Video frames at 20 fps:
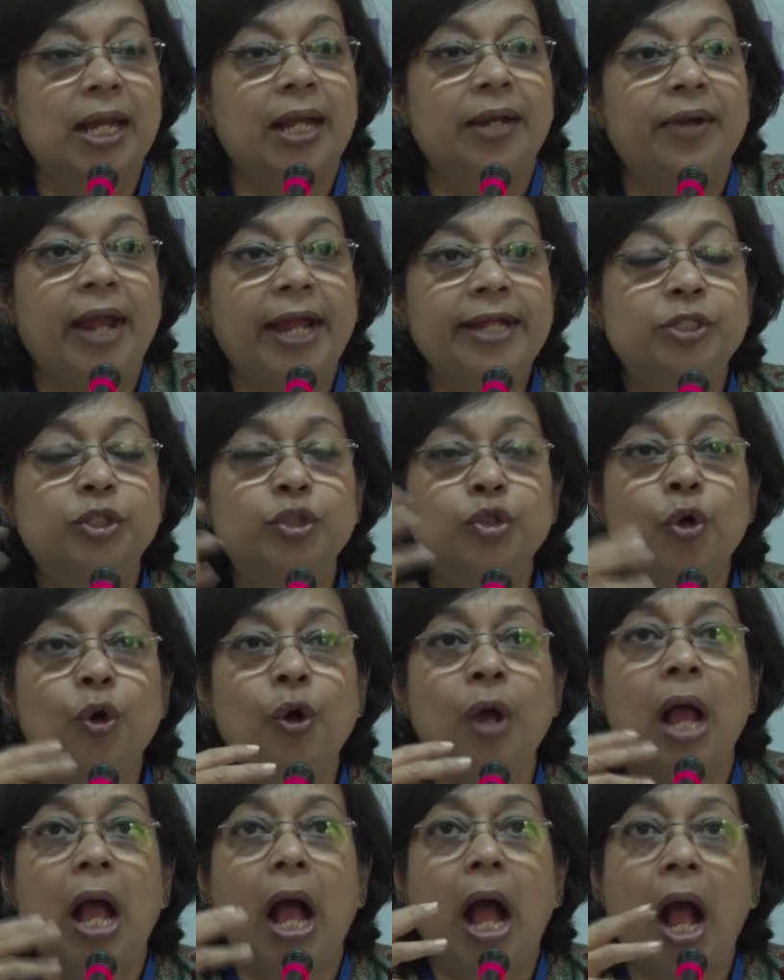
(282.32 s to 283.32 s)
right? So
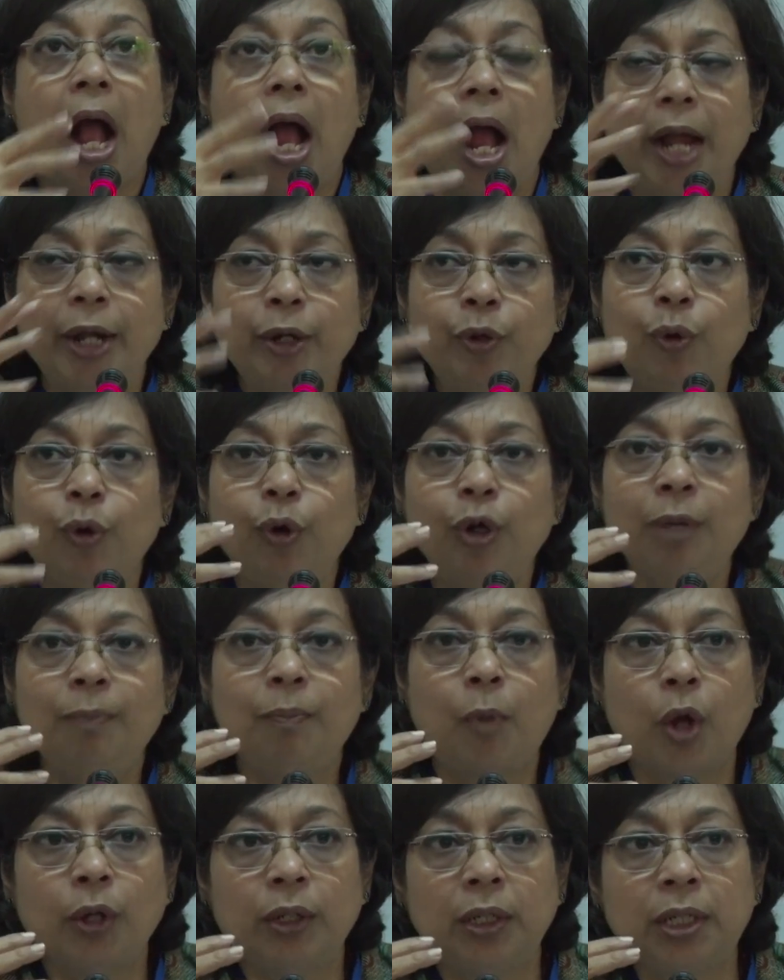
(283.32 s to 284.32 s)
our whole
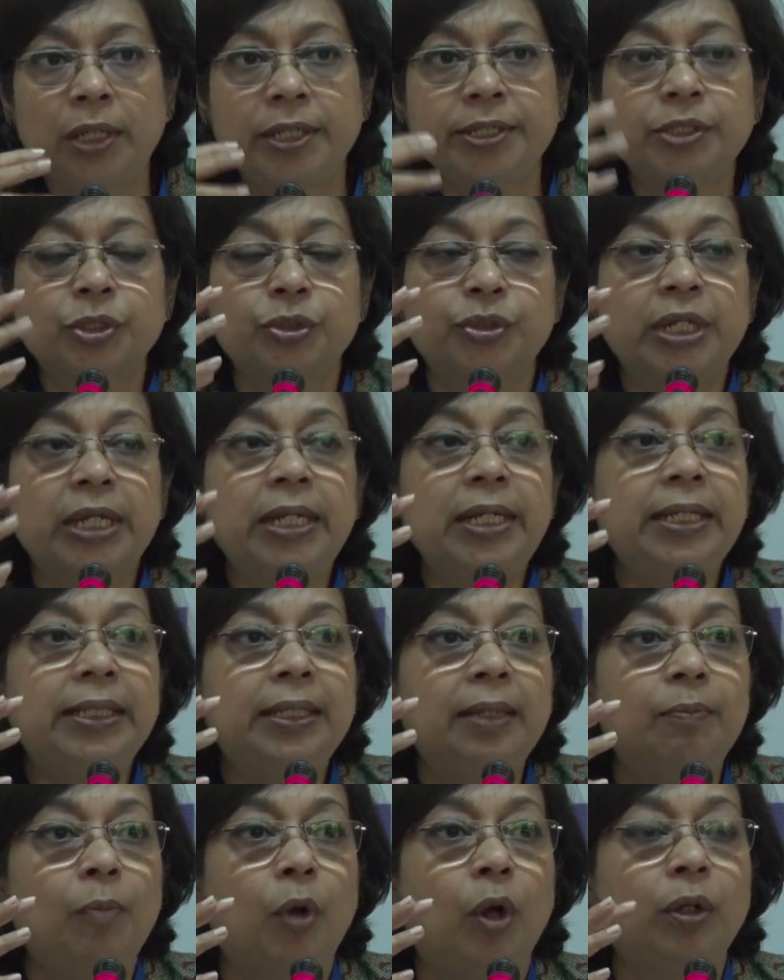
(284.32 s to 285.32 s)
model is really
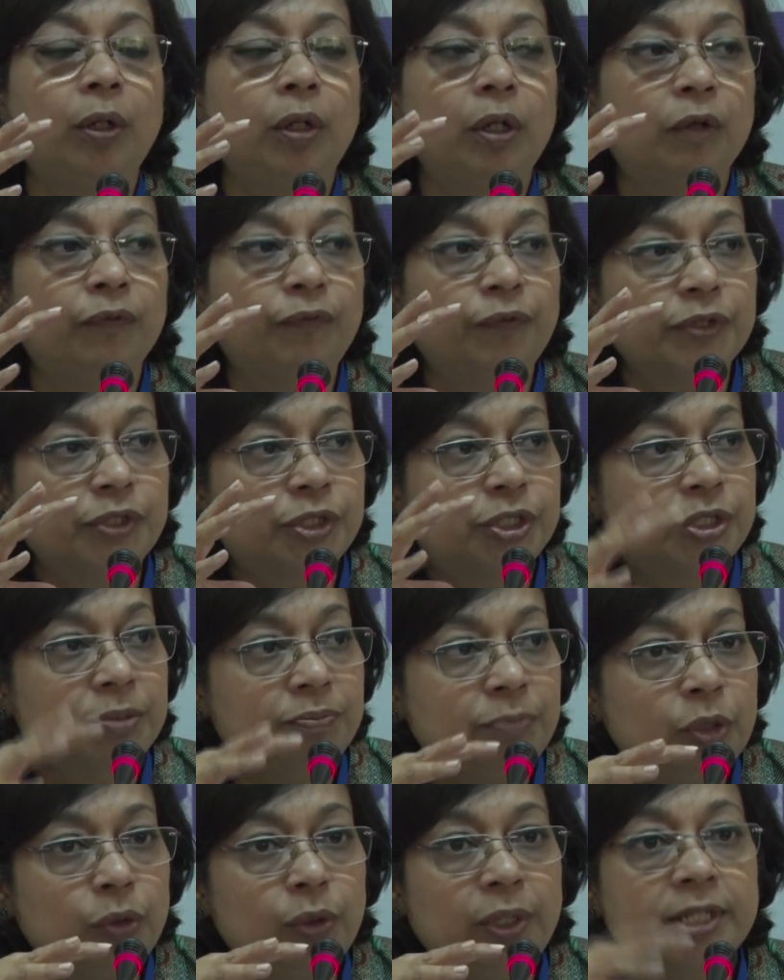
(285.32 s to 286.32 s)
the model of a
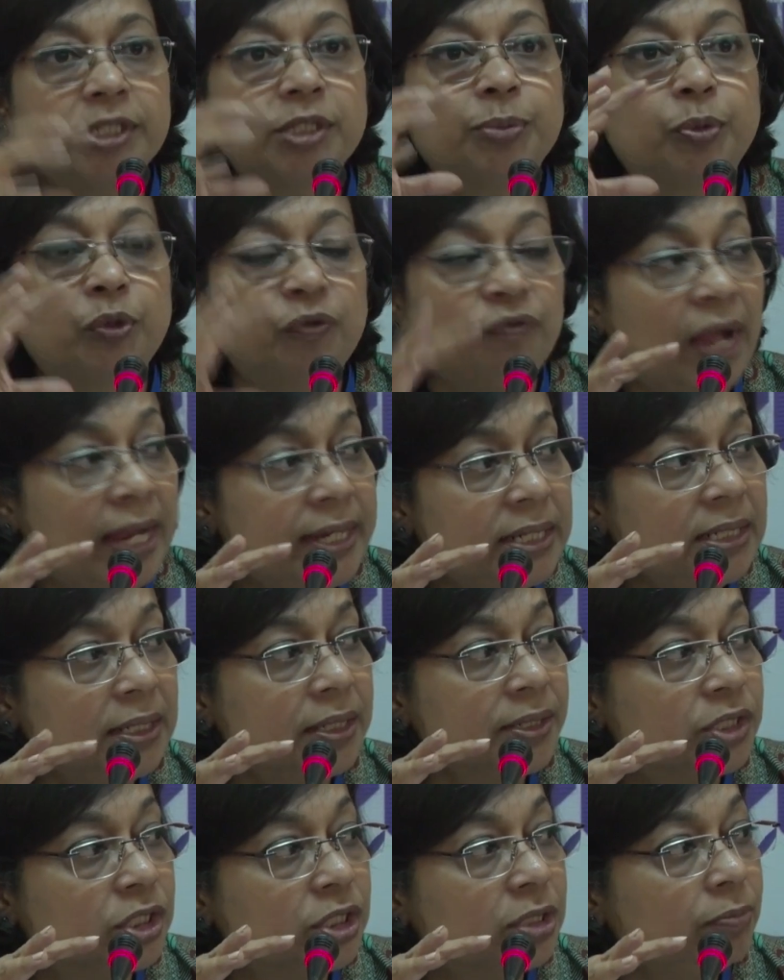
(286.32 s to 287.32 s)
stimulus, providing
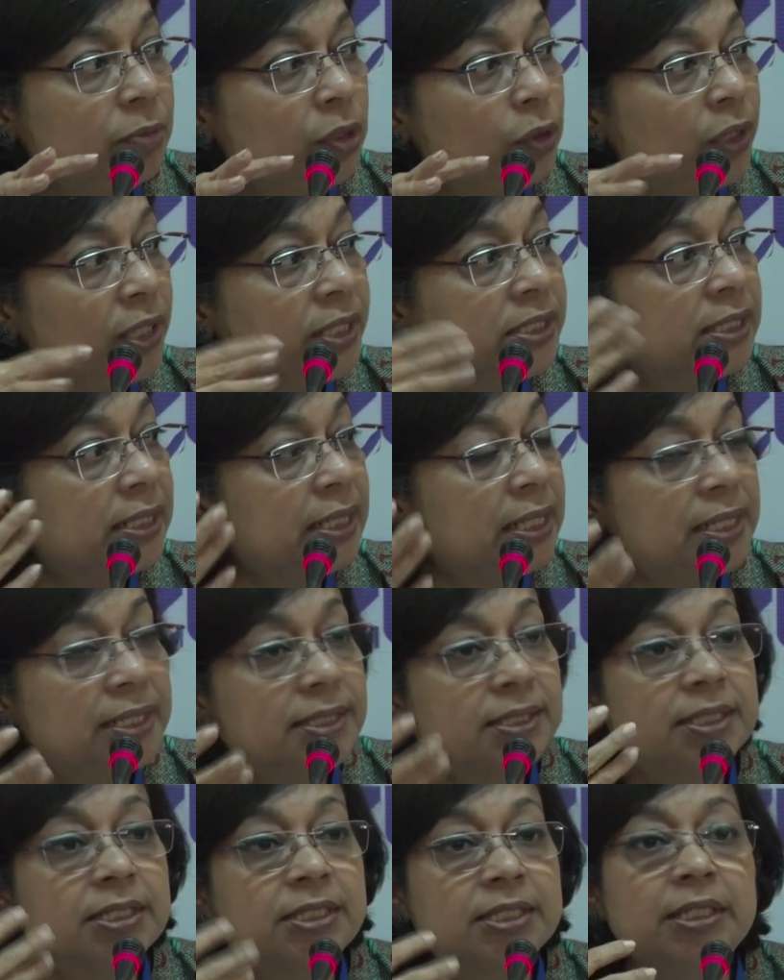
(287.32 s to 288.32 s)
a stimulus and
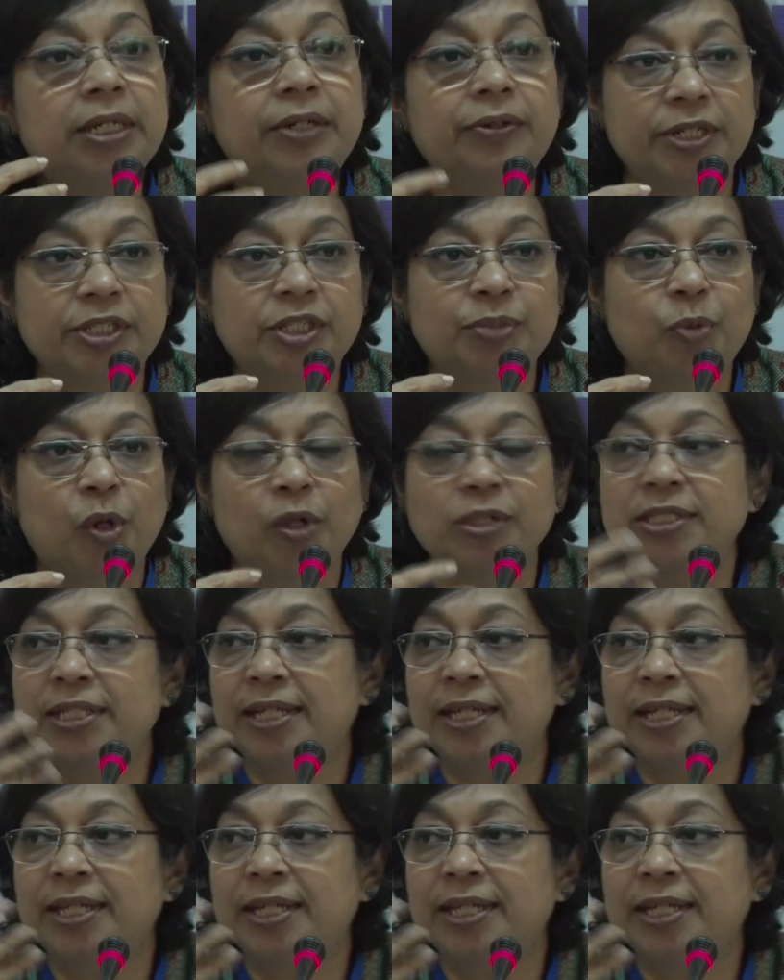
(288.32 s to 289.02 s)
eliciting a response.